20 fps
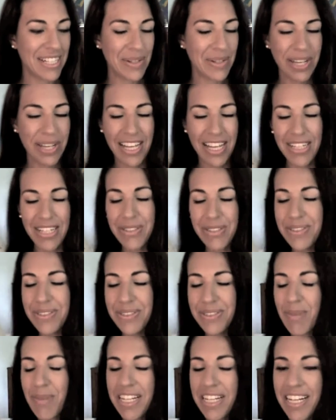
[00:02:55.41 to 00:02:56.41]
okay, who
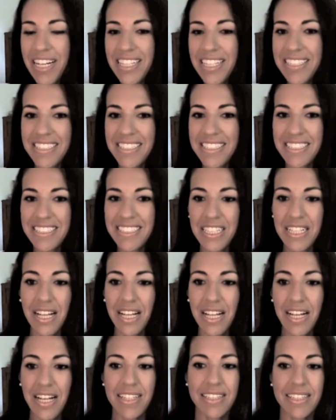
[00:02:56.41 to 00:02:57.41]
is my ideal
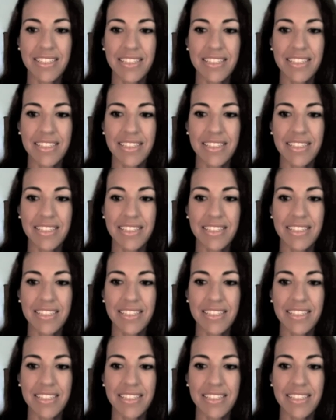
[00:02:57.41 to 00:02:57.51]
client?